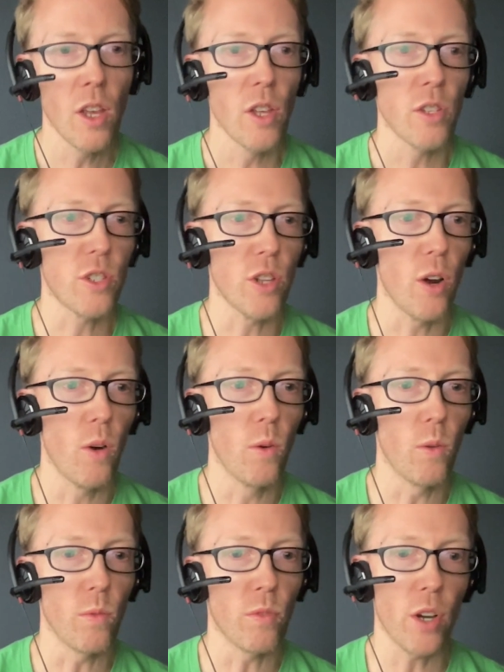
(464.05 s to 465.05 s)
So
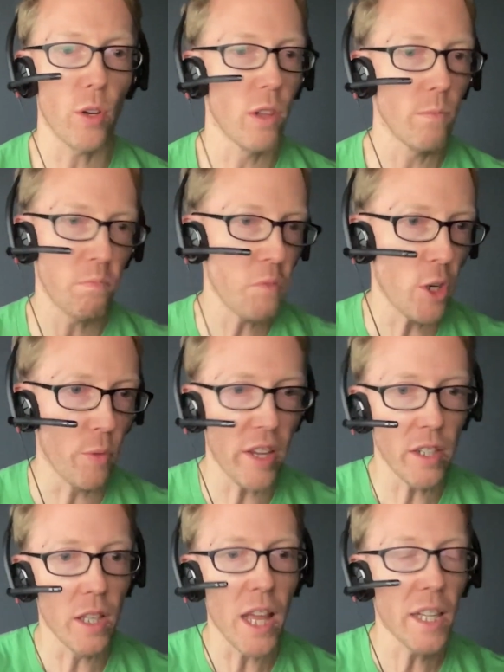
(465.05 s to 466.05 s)
they're, you know,
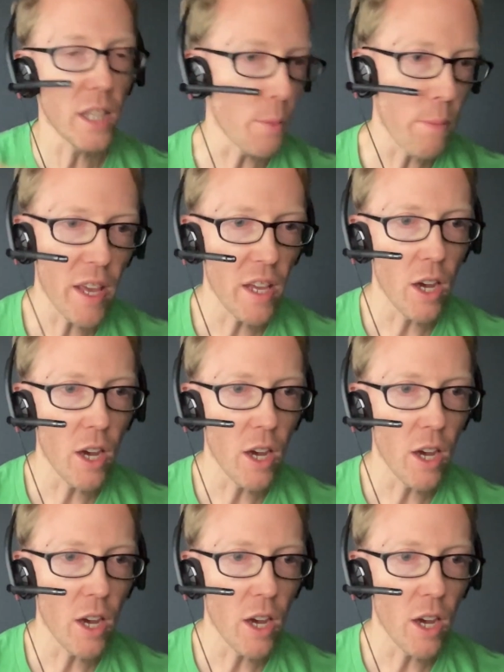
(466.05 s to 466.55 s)
they'd gladly pay